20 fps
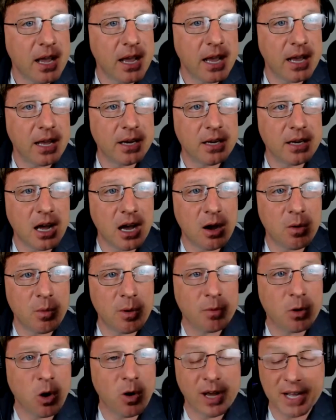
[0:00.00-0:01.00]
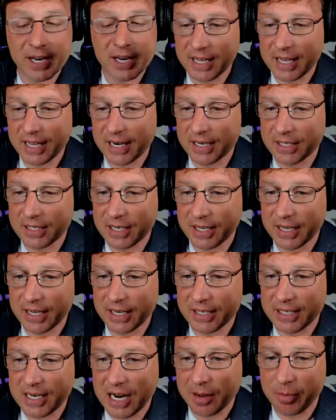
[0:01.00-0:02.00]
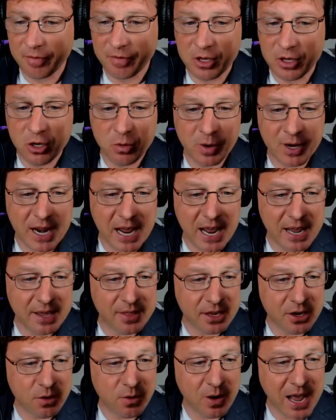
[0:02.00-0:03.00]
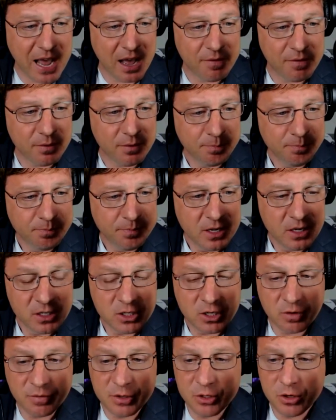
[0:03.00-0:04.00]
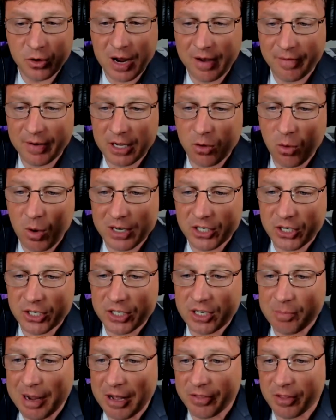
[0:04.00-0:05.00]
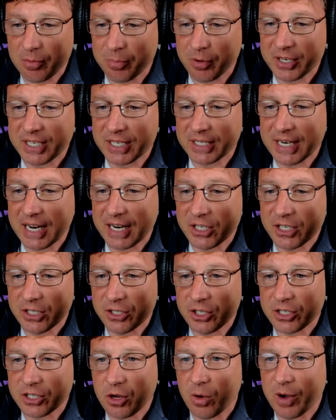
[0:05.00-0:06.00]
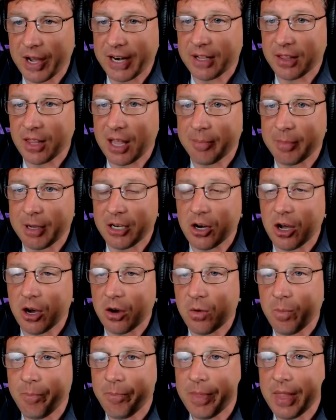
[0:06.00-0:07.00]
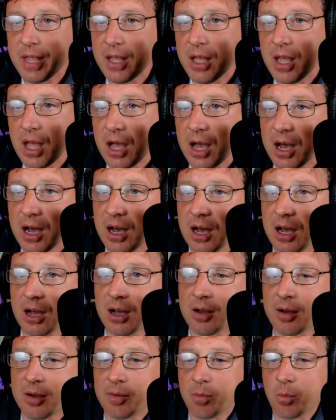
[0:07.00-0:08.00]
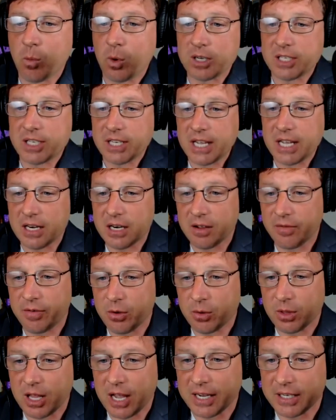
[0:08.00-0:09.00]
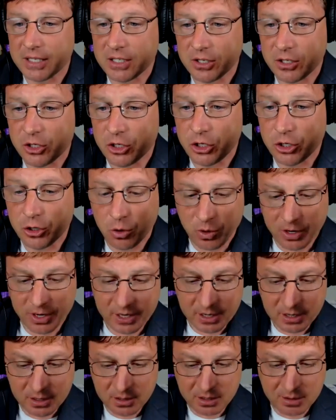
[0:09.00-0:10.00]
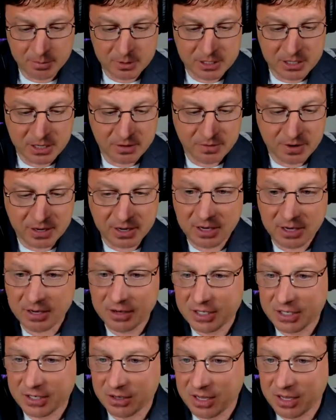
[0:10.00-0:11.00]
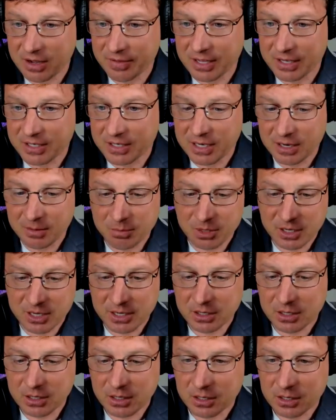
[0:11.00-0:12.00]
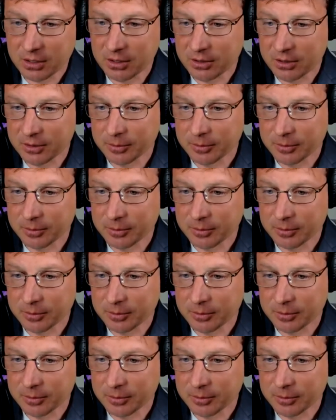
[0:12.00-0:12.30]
And uh, we will go ahead and get into any type of Q&A that you have. So if you do have any questions about the presentation, just go ahead and let me know. Uh, once again, if you would like to join, let me see if I still have that same link.